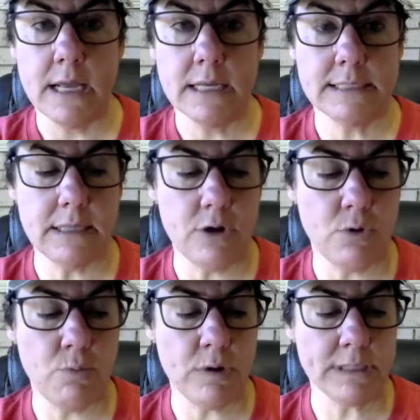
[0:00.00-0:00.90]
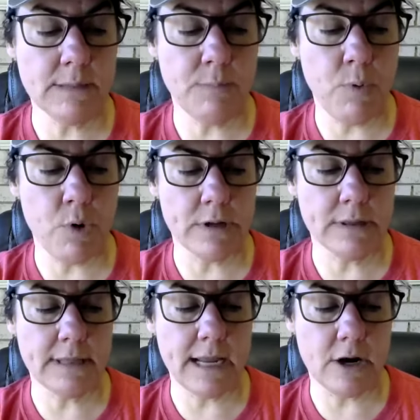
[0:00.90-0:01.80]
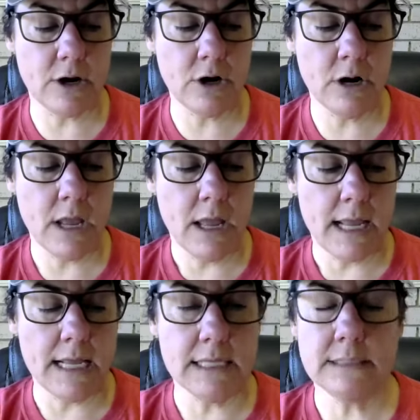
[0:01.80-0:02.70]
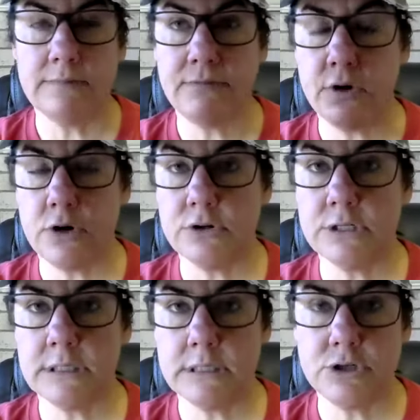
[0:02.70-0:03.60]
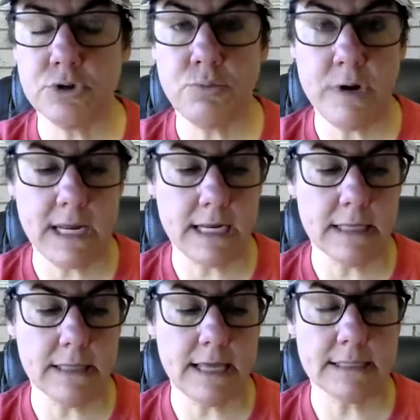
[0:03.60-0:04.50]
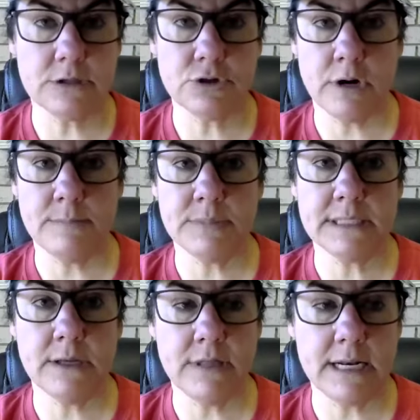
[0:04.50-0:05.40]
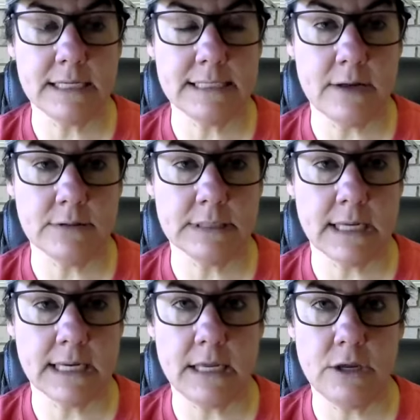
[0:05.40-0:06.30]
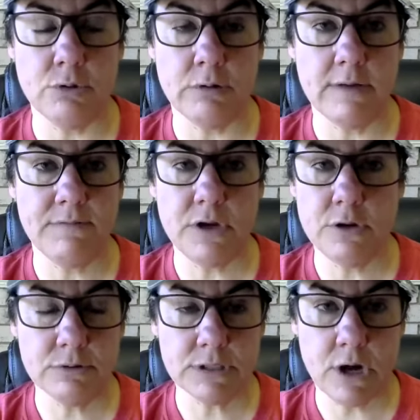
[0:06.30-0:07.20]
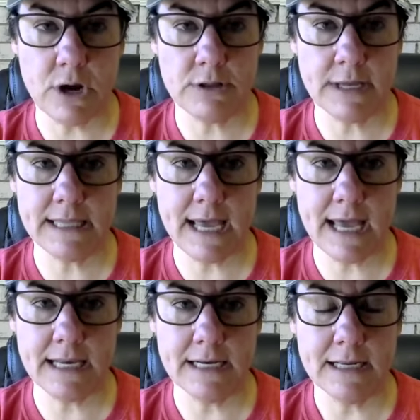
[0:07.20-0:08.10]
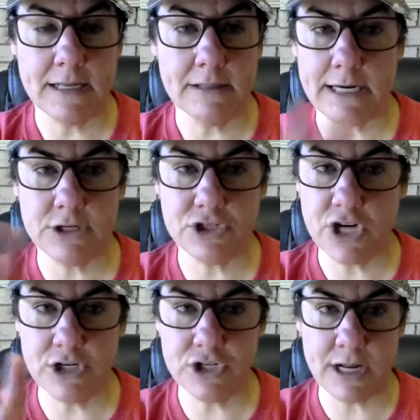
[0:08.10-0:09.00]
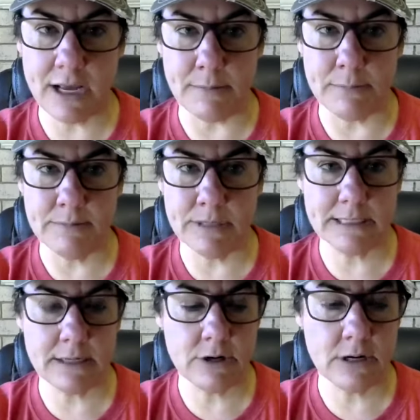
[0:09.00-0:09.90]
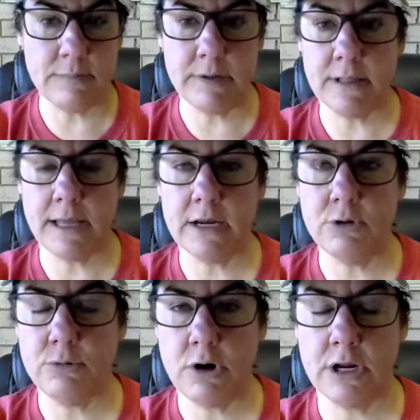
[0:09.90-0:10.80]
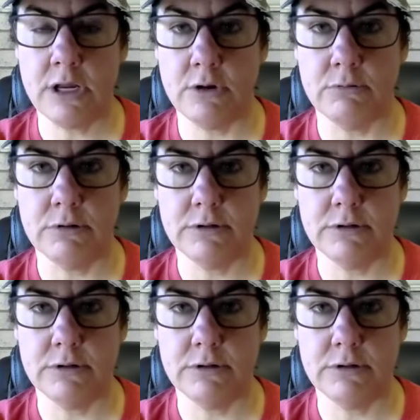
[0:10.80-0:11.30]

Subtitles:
So what's important there is first to tweak that script so that it sounds like you. If you don't talk like that, like change it up, because they're going to be like, who are you?